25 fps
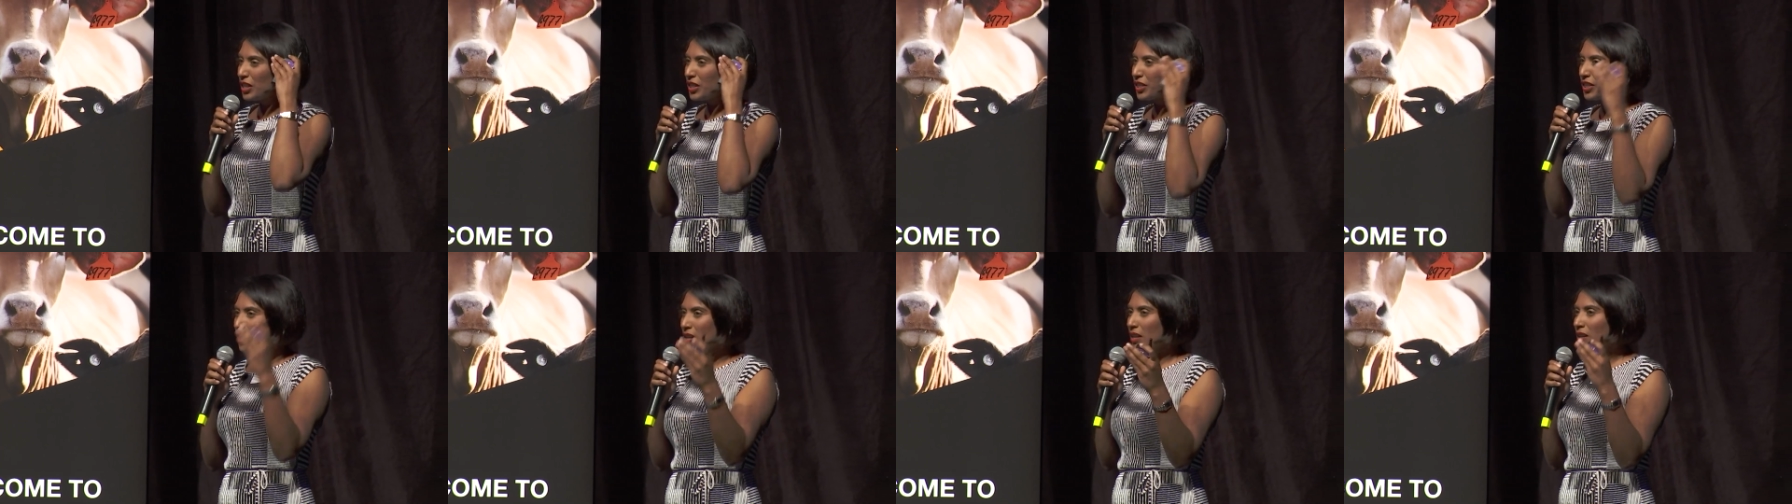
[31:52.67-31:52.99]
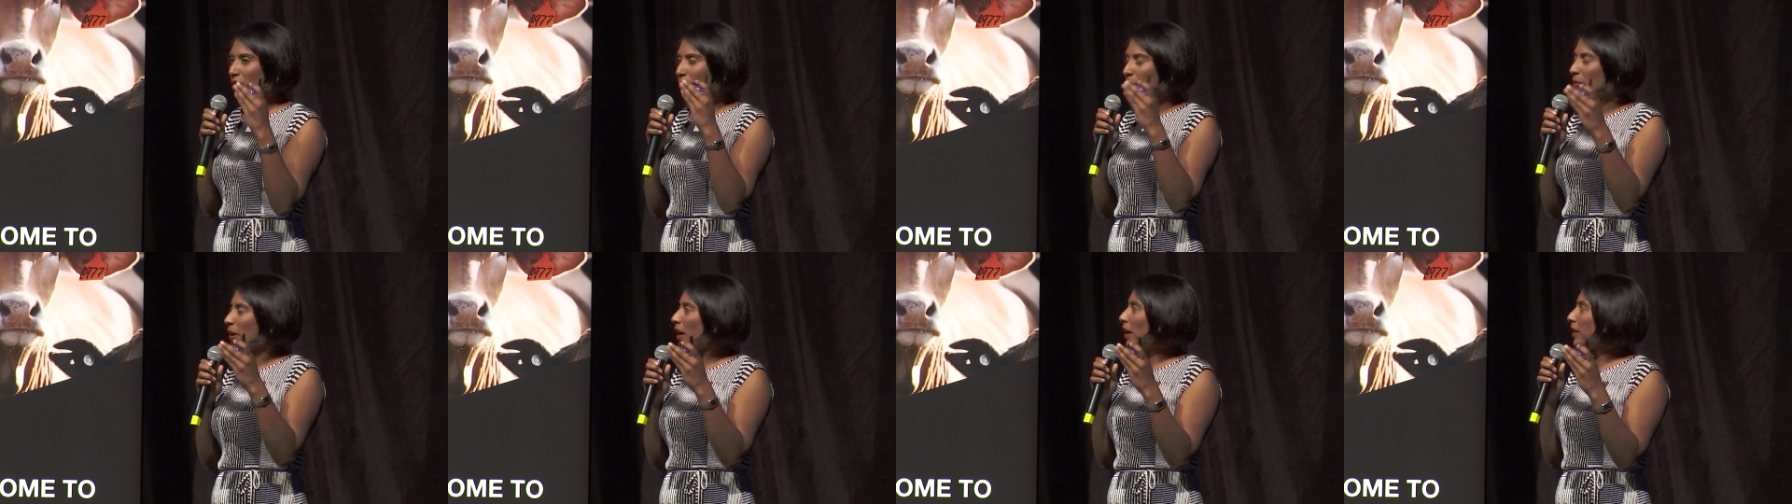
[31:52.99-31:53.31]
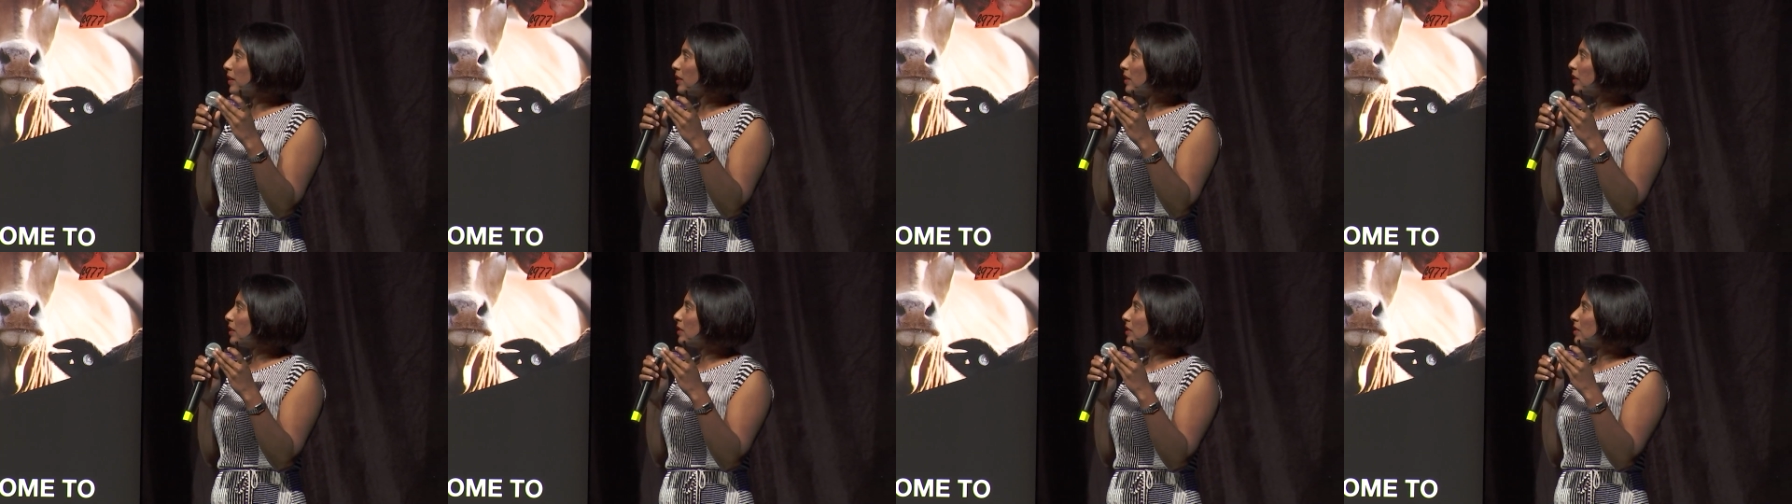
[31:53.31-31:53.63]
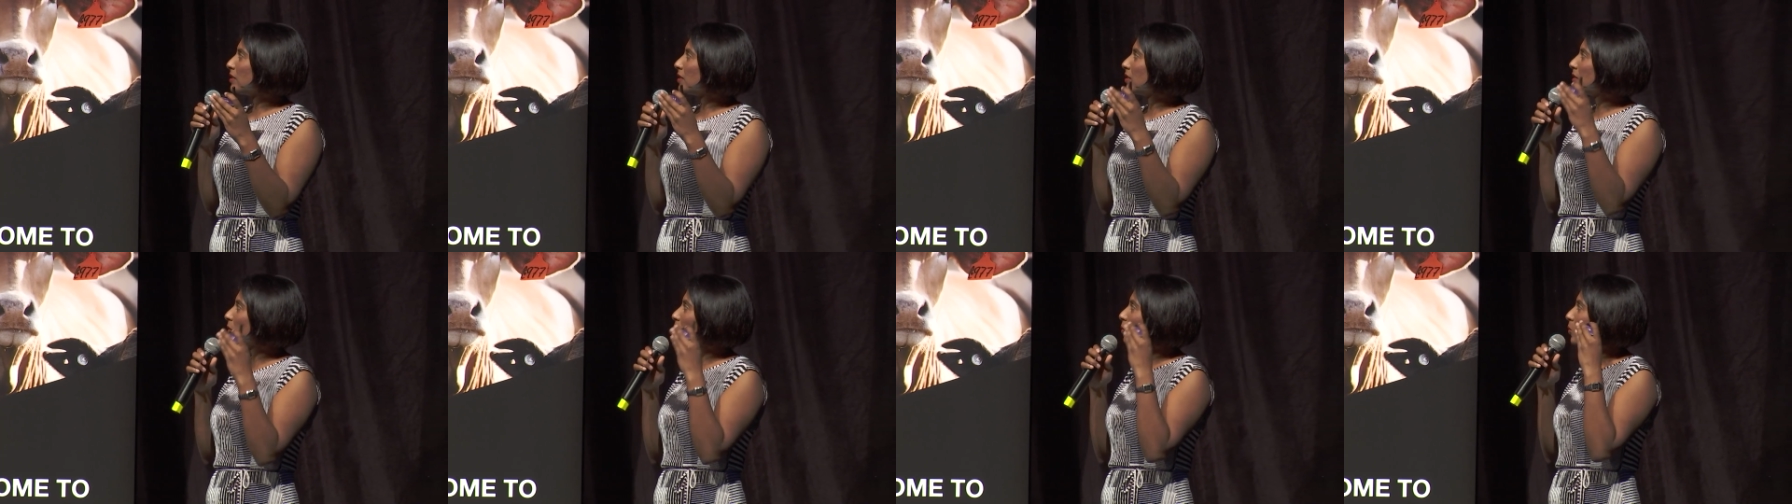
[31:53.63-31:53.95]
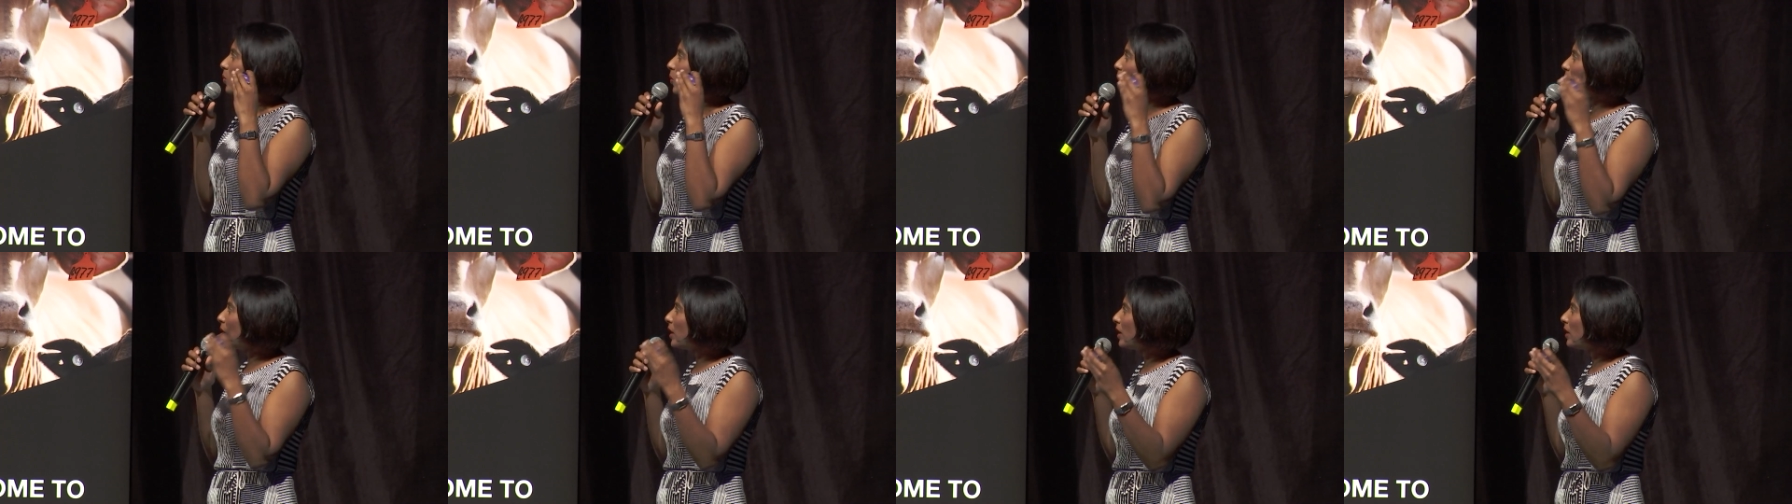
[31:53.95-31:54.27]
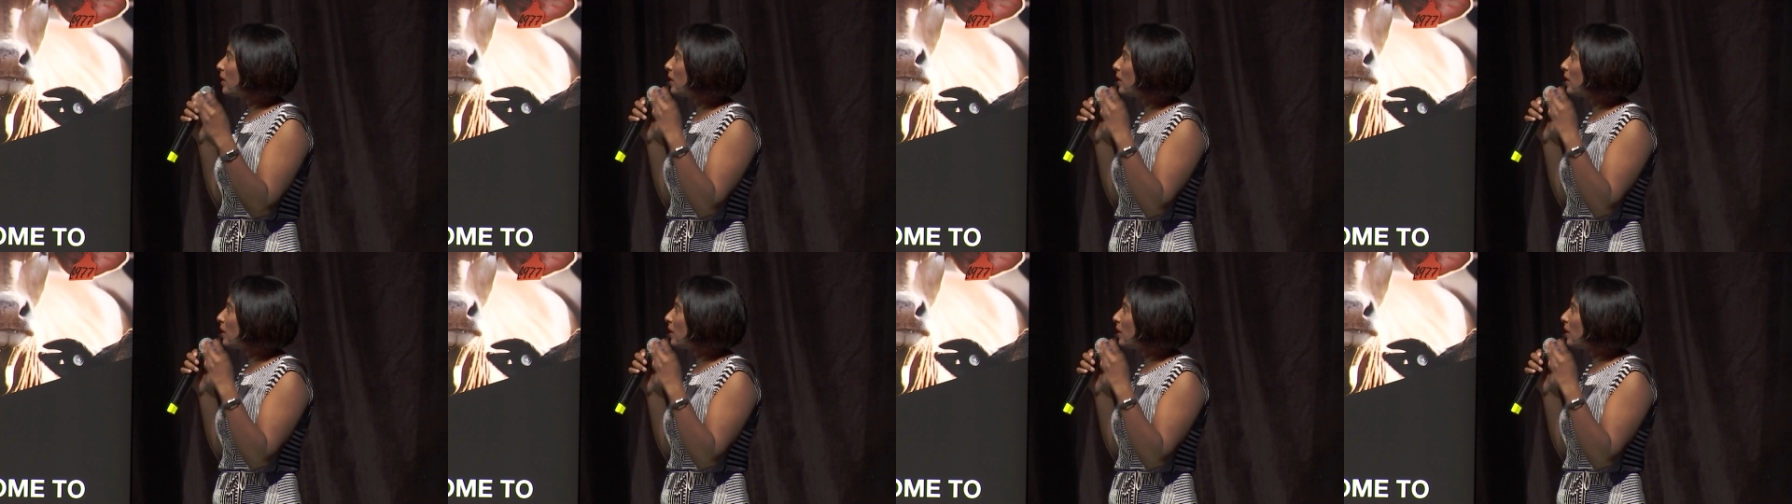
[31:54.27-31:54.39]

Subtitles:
to think about this. What